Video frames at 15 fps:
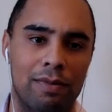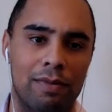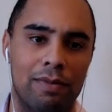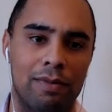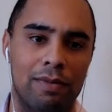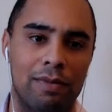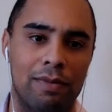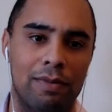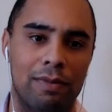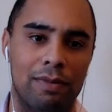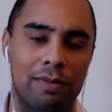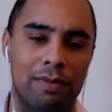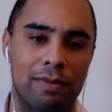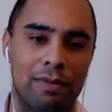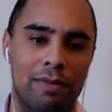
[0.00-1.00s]

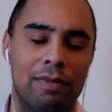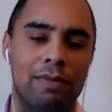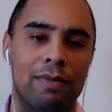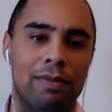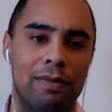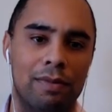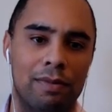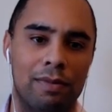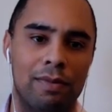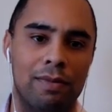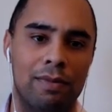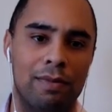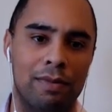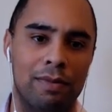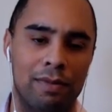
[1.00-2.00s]

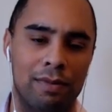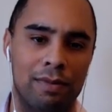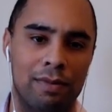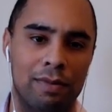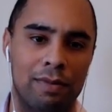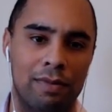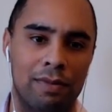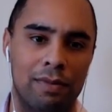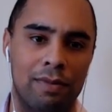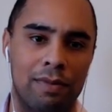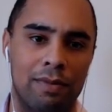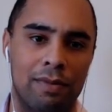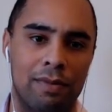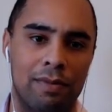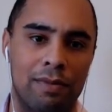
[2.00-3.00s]

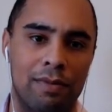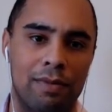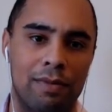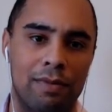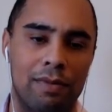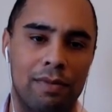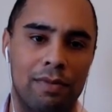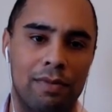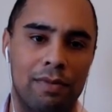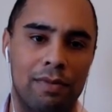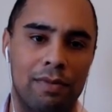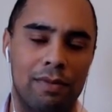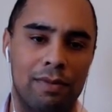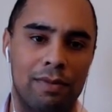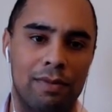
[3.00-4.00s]

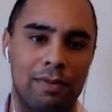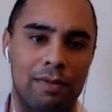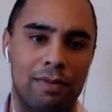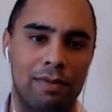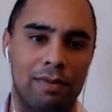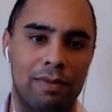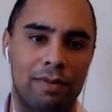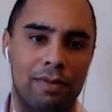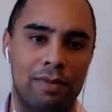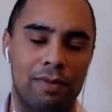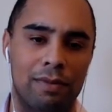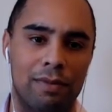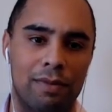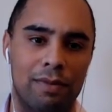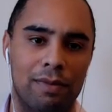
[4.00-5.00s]

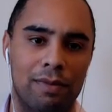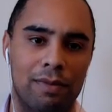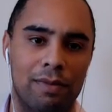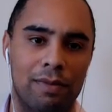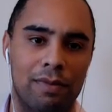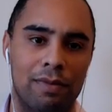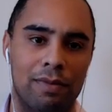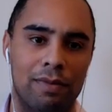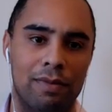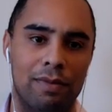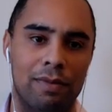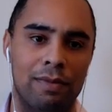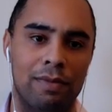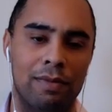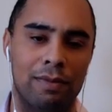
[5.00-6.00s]

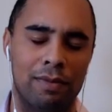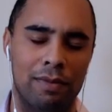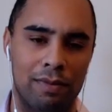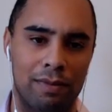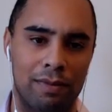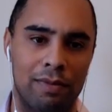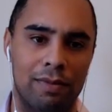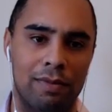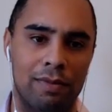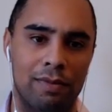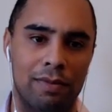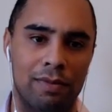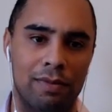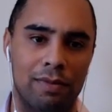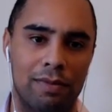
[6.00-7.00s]

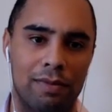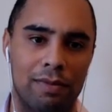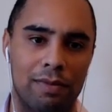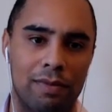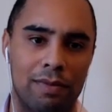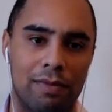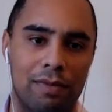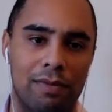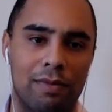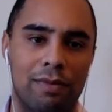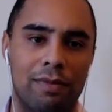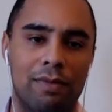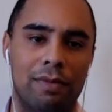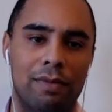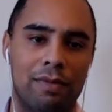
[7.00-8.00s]
The person shown says nothing.